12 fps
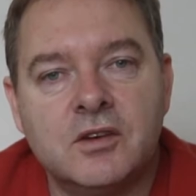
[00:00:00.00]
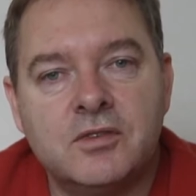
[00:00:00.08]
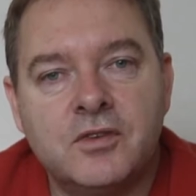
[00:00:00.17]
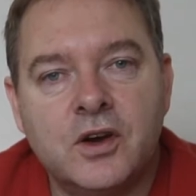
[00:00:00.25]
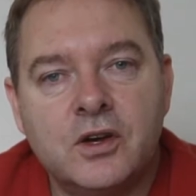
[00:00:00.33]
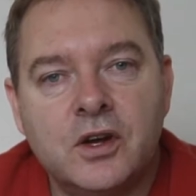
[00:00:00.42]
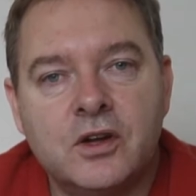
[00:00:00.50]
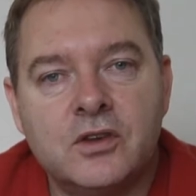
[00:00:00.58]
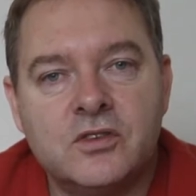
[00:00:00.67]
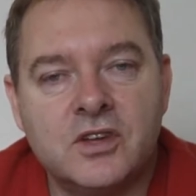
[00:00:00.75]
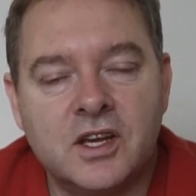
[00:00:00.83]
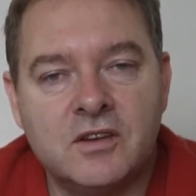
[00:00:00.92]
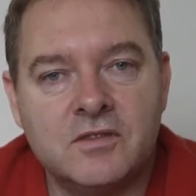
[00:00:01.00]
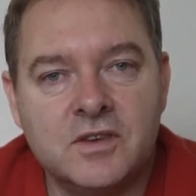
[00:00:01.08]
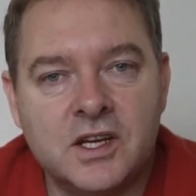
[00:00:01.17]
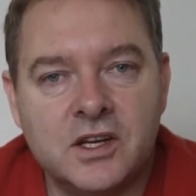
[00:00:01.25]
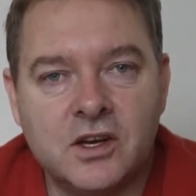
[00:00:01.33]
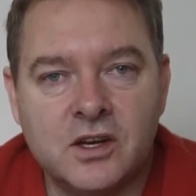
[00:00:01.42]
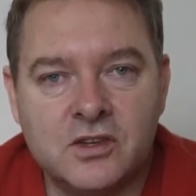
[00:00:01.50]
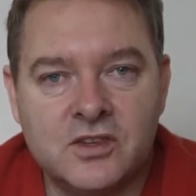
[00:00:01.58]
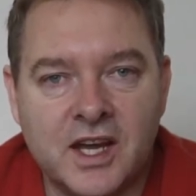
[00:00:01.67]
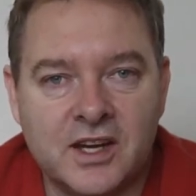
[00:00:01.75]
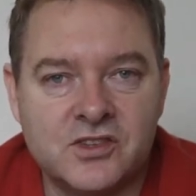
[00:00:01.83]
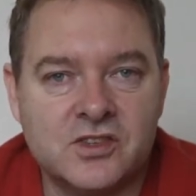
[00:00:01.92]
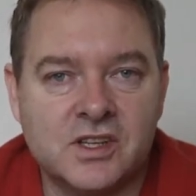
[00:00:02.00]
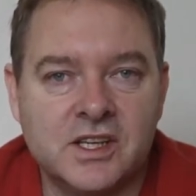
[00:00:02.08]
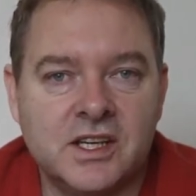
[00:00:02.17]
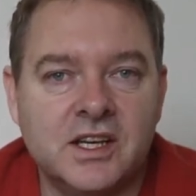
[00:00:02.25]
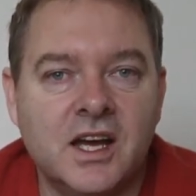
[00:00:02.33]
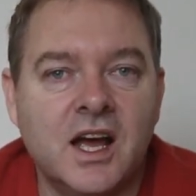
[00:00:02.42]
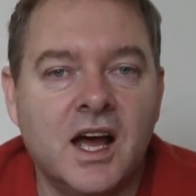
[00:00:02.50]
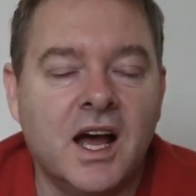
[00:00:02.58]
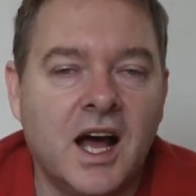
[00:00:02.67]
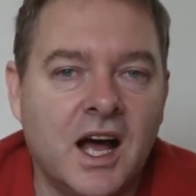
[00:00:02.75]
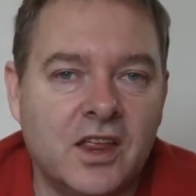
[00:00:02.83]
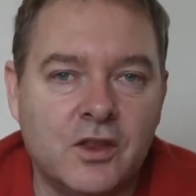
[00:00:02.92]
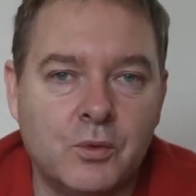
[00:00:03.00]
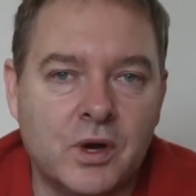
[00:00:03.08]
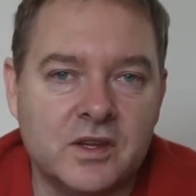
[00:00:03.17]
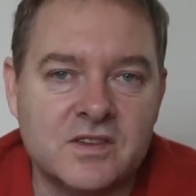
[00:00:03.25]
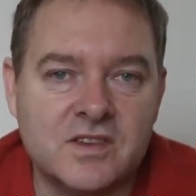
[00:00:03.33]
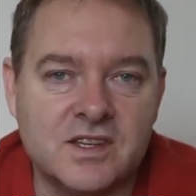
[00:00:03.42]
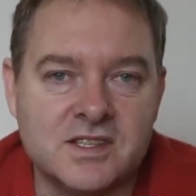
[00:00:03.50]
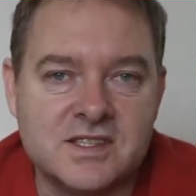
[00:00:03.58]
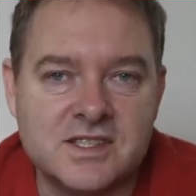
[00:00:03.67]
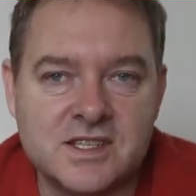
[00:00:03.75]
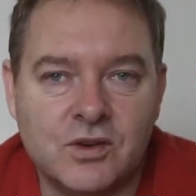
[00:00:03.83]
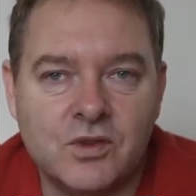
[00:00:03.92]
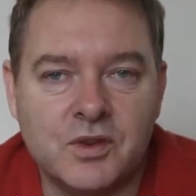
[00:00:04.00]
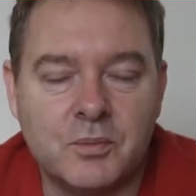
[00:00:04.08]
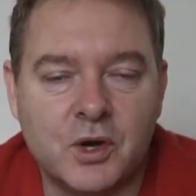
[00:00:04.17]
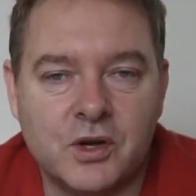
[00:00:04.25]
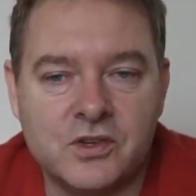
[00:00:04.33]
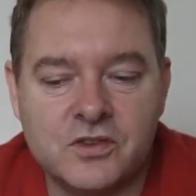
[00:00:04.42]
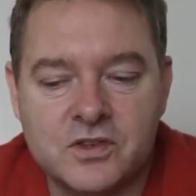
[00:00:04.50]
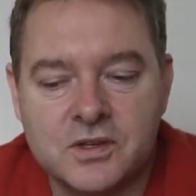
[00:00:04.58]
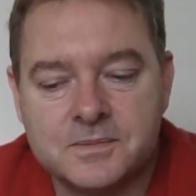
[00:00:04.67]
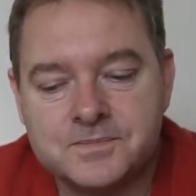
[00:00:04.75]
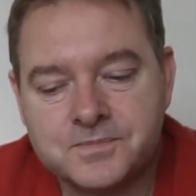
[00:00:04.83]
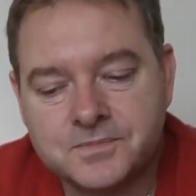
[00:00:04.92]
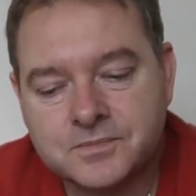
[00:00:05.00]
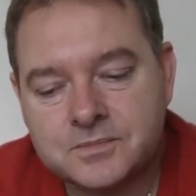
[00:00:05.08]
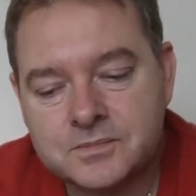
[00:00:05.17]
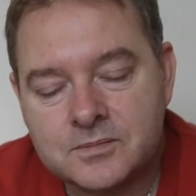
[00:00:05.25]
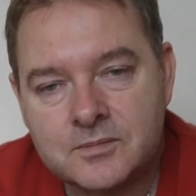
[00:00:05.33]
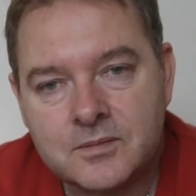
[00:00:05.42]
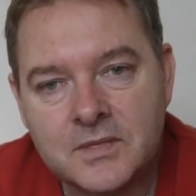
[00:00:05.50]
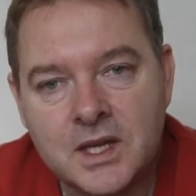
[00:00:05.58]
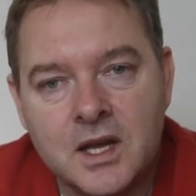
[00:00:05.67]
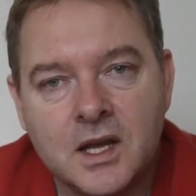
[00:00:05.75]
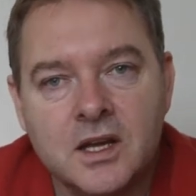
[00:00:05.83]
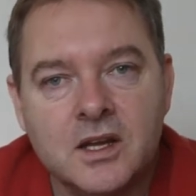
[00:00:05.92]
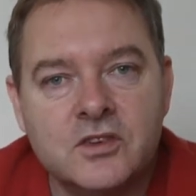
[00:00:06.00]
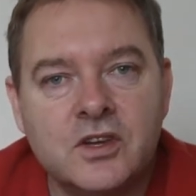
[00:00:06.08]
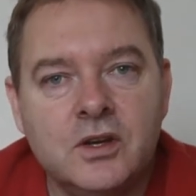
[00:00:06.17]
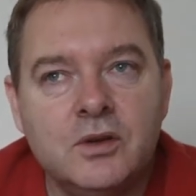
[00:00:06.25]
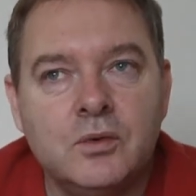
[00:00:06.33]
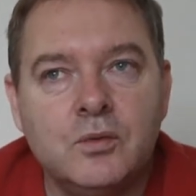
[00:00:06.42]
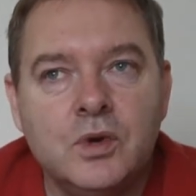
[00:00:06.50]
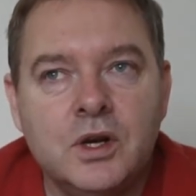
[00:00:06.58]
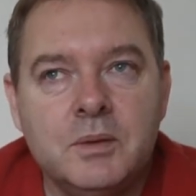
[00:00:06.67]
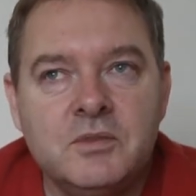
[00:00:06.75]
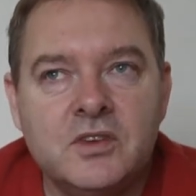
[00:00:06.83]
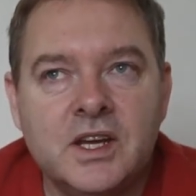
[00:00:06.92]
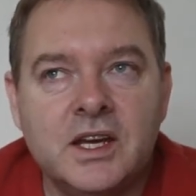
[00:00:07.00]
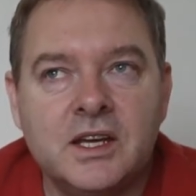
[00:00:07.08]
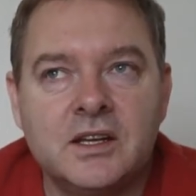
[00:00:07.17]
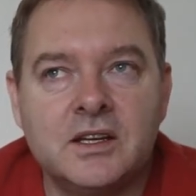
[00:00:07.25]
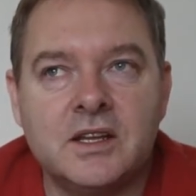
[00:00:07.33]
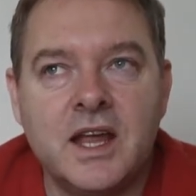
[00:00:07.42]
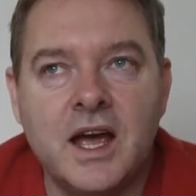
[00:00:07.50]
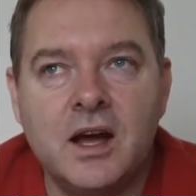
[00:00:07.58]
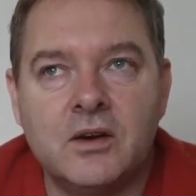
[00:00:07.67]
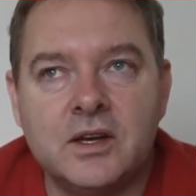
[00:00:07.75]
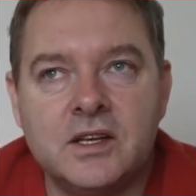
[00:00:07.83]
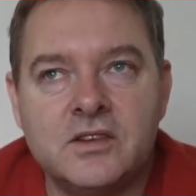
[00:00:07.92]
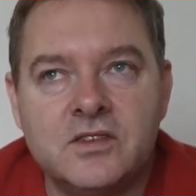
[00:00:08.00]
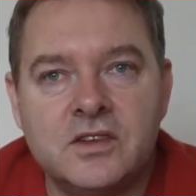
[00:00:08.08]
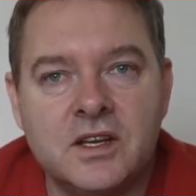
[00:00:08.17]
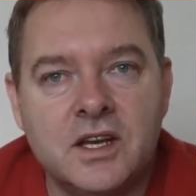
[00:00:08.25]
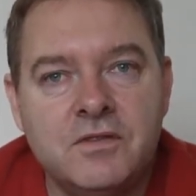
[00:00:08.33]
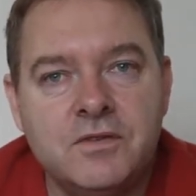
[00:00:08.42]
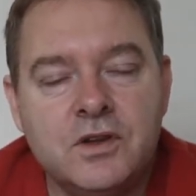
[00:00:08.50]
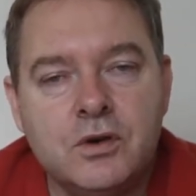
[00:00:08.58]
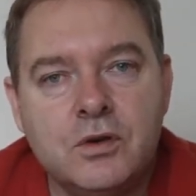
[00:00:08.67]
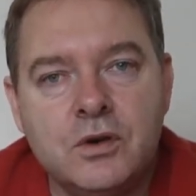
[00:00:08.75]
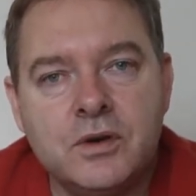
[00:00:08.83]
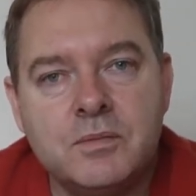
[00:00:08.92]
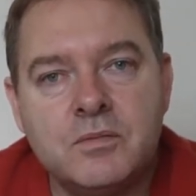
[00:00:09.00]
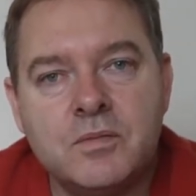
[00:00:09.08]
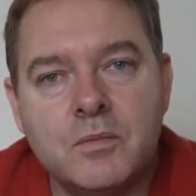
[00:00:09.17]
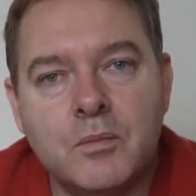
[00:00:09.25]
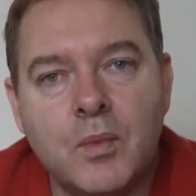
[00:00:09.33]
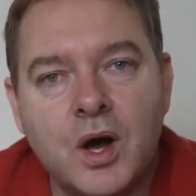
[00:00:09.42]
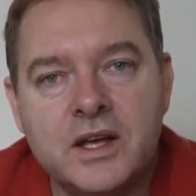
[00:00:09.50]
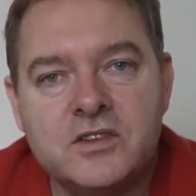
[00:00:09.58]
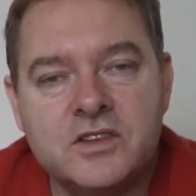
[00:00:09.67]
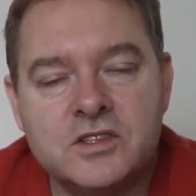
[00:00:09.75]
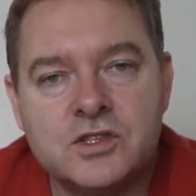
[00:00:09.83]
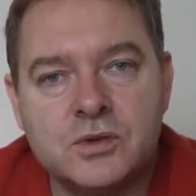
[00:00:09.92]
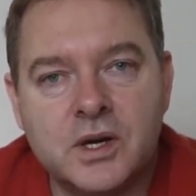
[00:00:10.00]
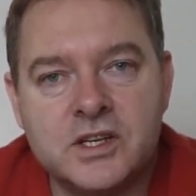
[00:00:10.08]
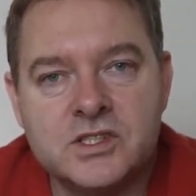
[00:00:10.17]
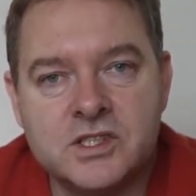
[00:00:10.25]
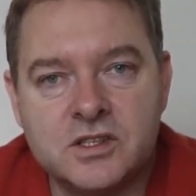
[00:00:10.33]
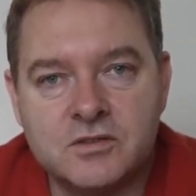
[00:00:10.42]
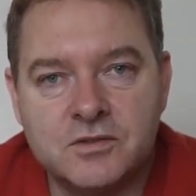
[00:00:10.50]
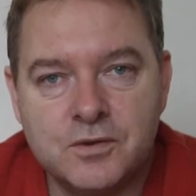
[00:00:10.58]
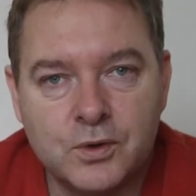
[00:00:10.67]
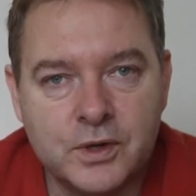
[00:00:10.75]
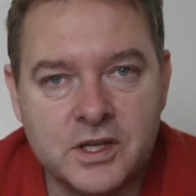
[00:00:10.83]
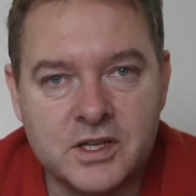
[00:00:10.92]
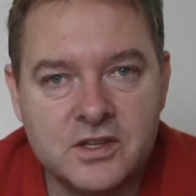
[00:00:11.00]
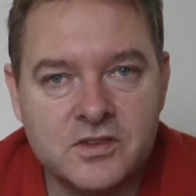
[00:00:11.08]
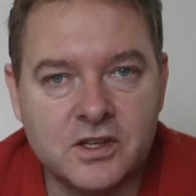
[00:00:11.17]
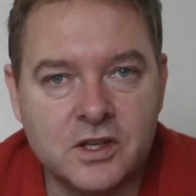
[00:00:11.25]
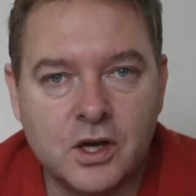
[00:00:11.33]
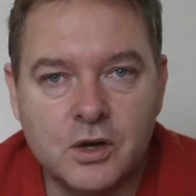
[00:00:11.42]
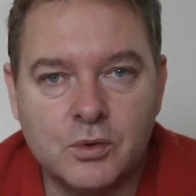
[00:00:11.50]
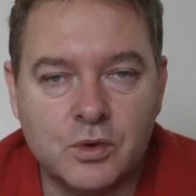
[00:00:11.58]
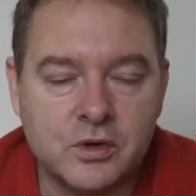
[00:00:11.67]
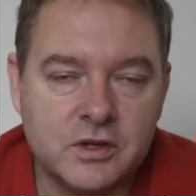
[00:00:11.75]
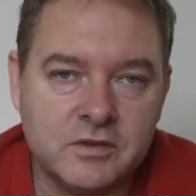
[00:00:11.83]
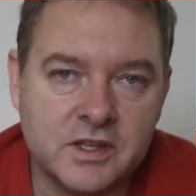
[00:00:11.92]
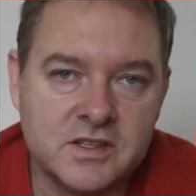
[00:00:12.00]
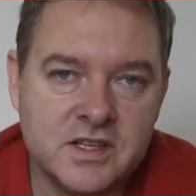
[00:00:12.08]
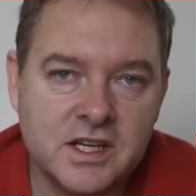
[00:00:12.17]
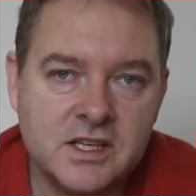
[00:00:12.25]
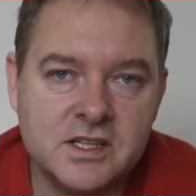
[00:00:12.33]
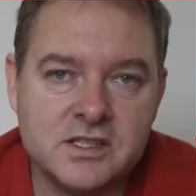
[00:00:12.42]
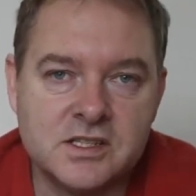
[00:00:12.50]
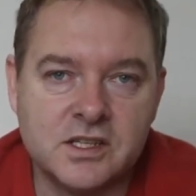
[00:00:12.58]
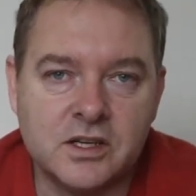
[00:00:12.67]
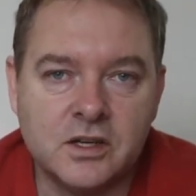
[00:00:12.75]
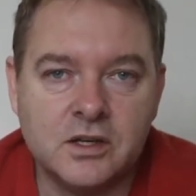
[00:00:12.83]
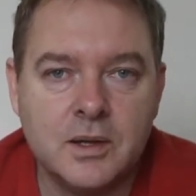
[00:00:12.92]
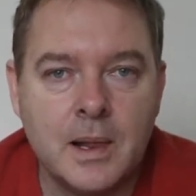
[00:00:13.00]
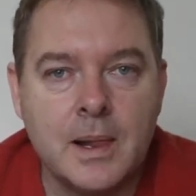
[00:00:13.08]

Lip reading: photos and videos actually are the ones that sell the most. So what I'm saying now is, if you are in my situation 4 years ago or even 10 years ago,